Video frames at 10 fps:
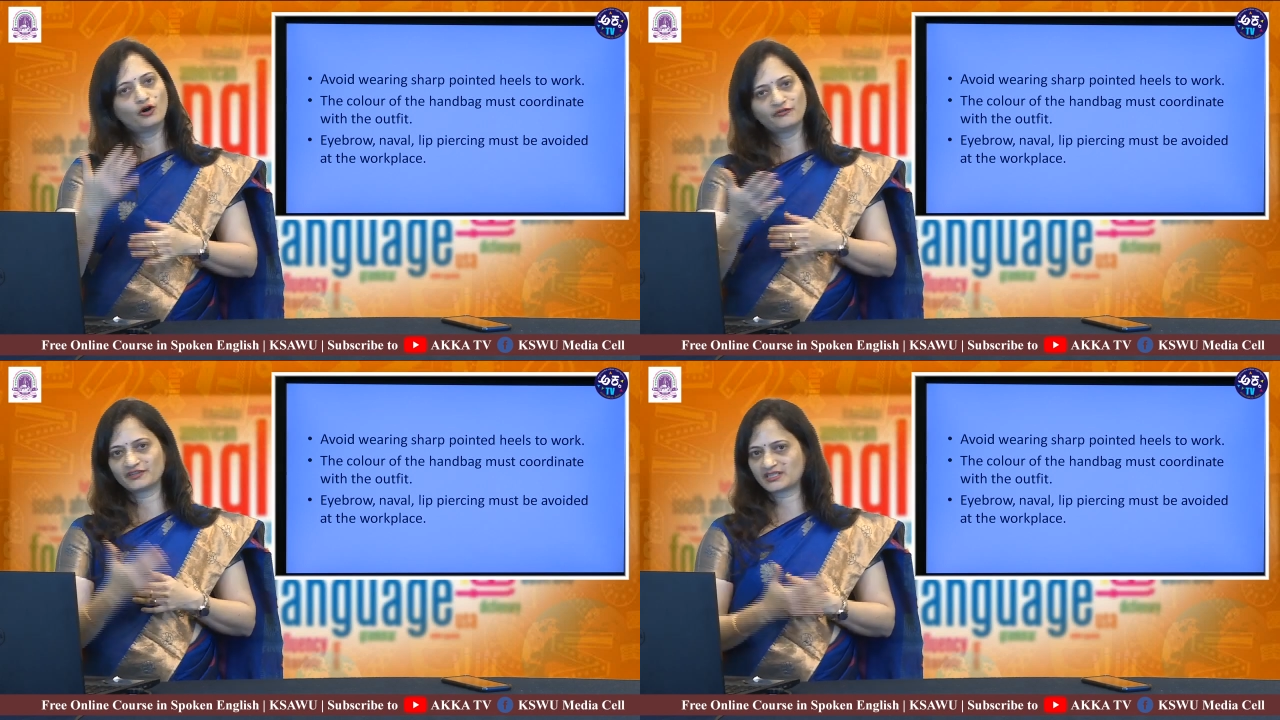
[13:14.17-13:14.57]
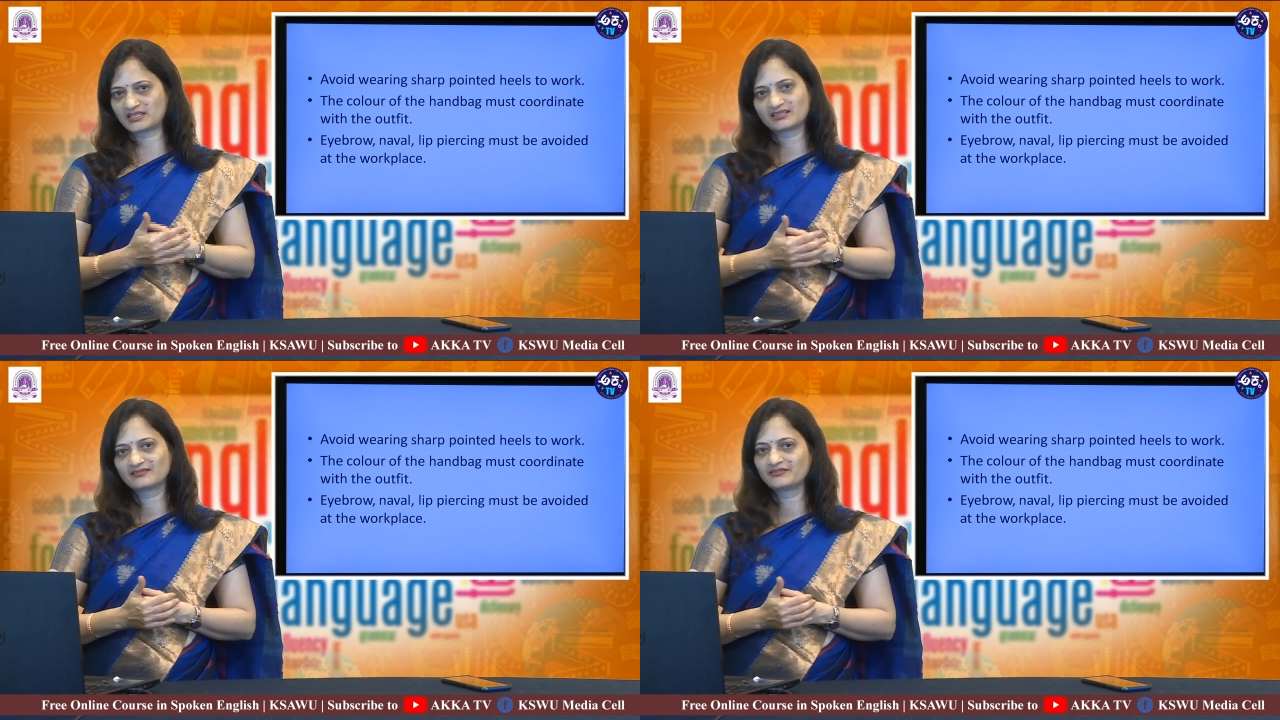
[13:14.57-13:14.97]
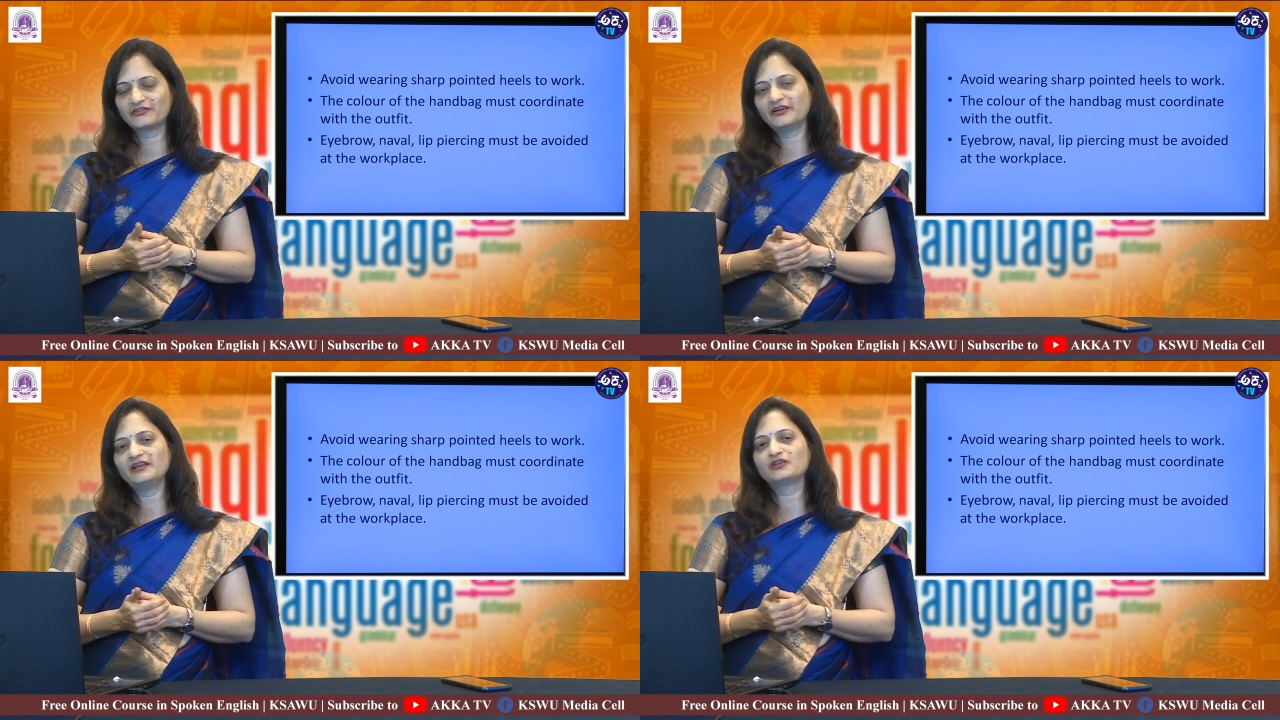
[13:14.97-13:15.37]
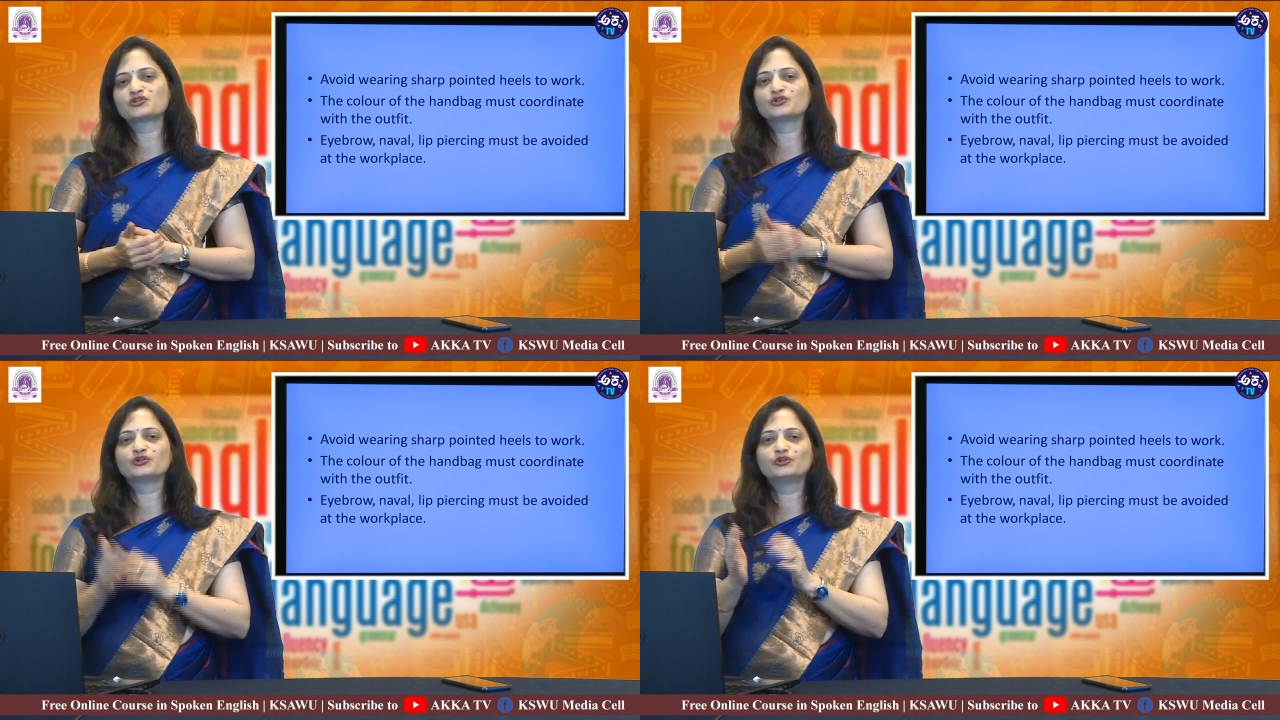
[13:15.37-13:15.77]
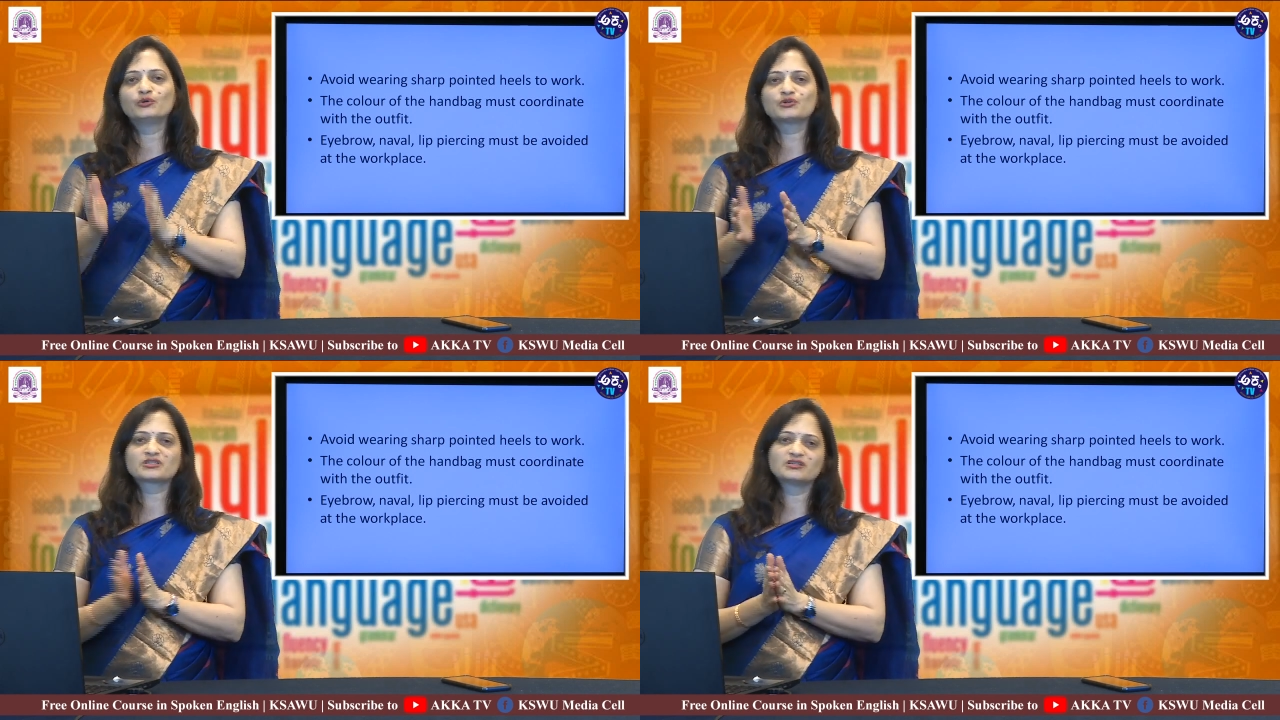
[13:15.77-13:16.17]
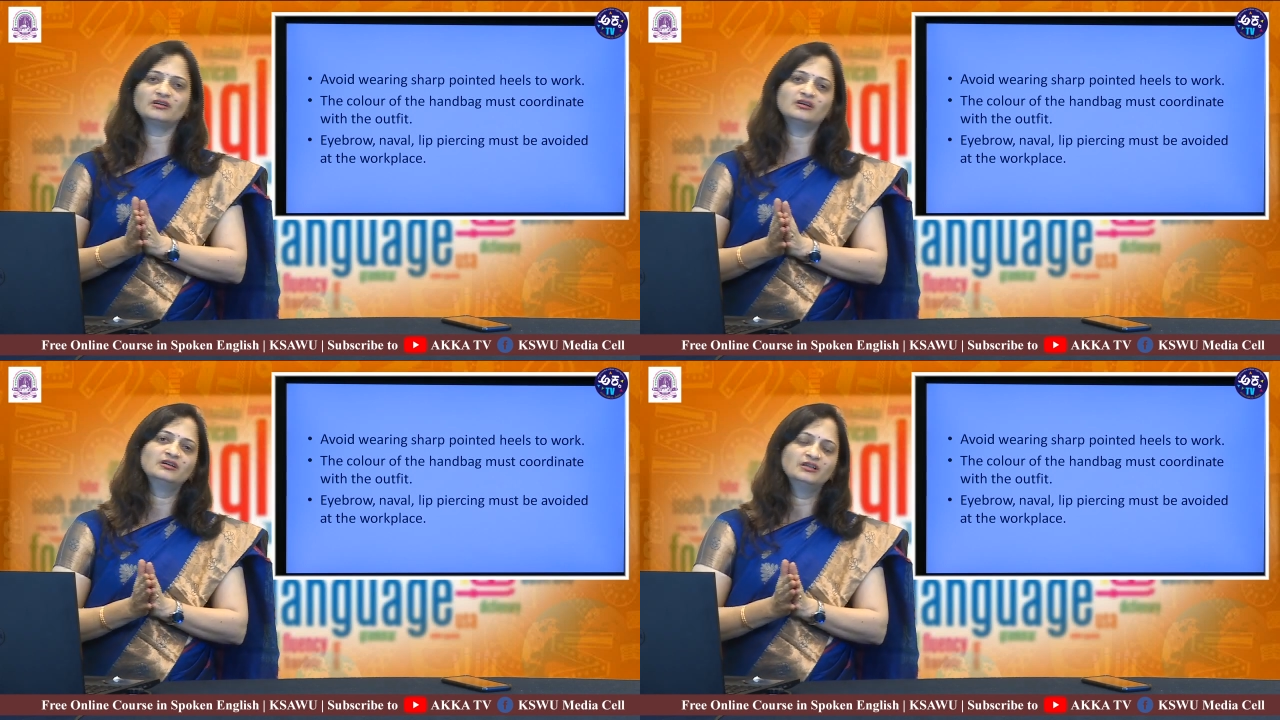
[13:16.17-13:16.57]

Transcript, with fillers: office, right. You should use uh,